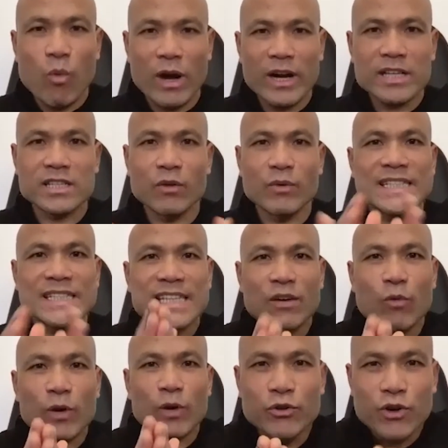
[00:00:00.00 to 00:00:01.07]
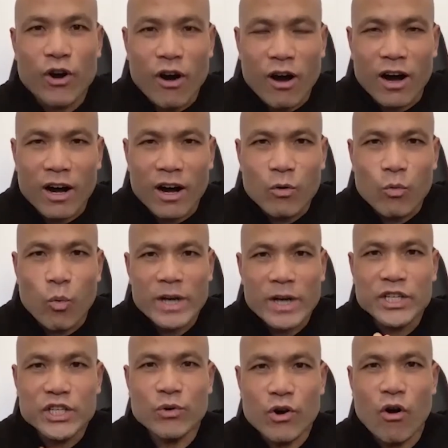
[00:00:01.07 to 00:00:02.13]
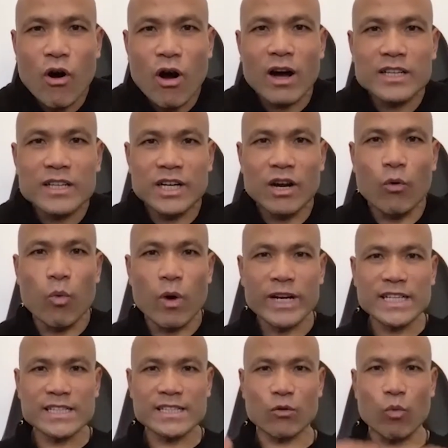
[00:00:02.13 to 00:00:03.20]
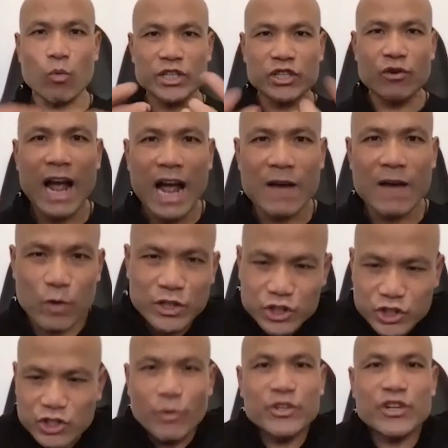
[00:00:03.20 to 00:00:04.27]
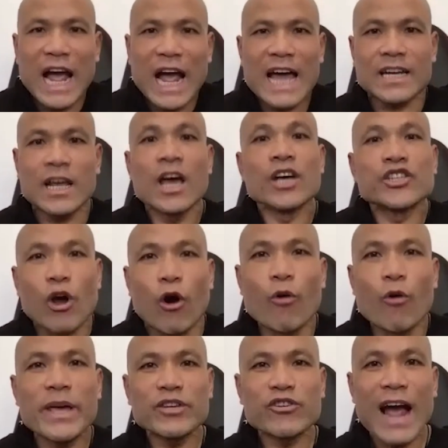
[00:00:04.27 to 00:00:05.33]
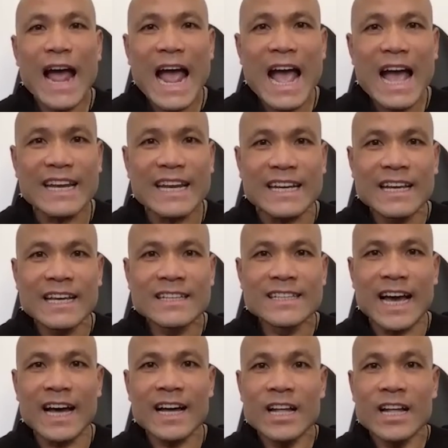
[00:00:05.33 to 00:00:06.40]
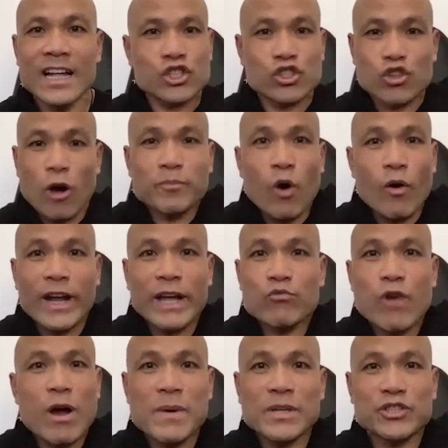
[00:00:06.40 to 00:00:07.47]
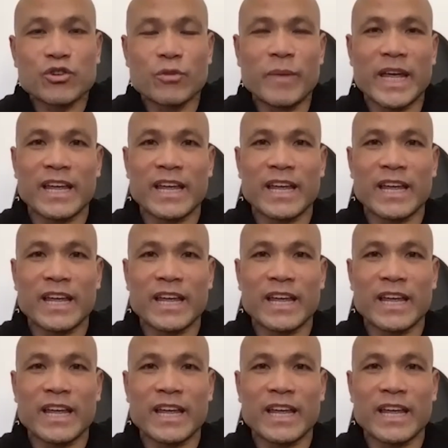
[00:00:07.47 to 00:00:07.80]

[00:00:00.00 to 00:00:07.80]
to do is see what you got. You know, what you have, what you show in your hand. Show me your hand. Yeah. Stop talking rubbish to me.